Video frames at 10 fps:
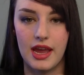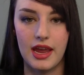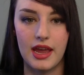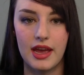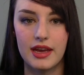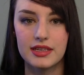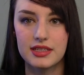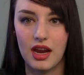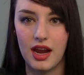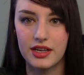
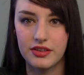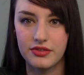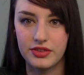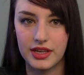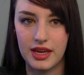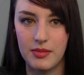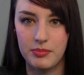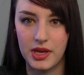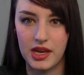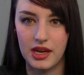and kind of like a
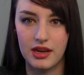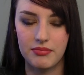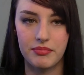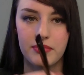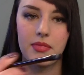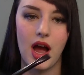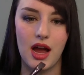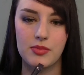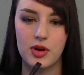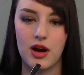big
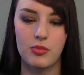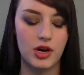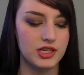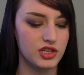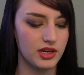eyebrow brush.